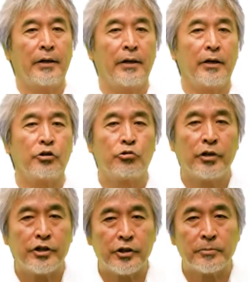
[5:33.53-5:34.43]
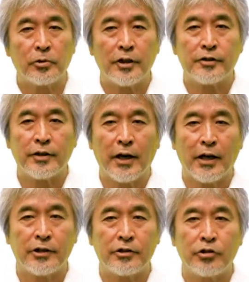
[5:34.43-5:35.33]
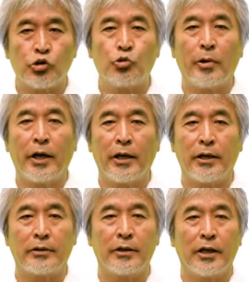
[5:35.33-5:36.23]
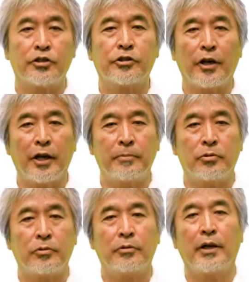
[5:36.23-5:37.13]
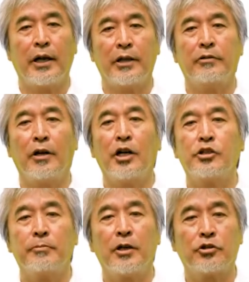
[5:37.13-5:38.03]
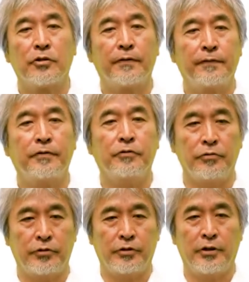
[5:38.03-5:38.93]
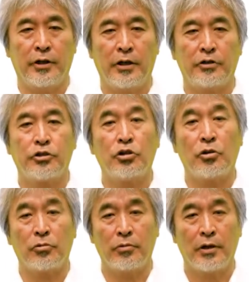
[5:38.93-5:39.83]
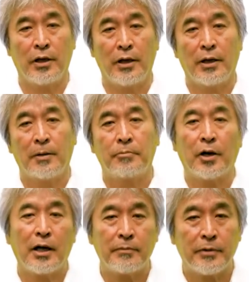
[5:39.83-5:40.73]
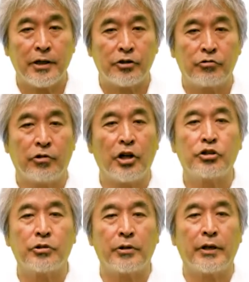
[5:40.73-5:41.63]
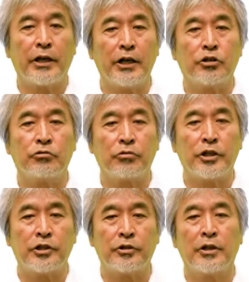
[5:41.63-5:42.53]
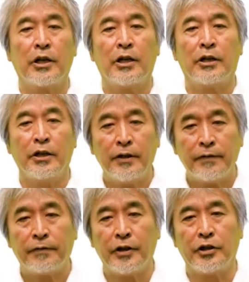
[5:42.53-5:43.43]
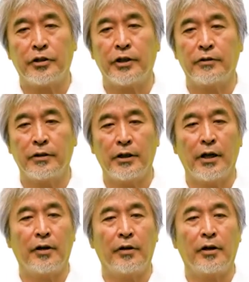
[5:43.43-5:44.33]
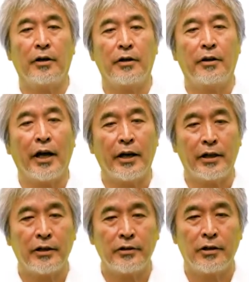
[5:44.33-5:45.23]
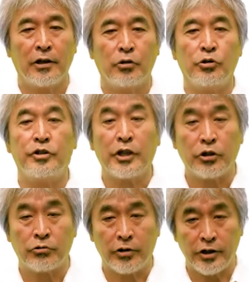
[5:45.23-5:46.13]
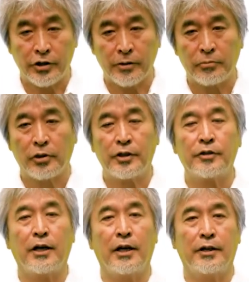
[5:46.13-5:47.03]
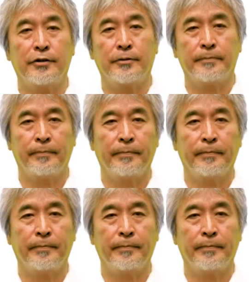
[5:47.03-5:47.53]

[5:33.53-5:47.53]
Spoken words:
Increasing body size required a stable and large amounts of foods, so primates gradually increased leaf eating in their diet with increasing body size.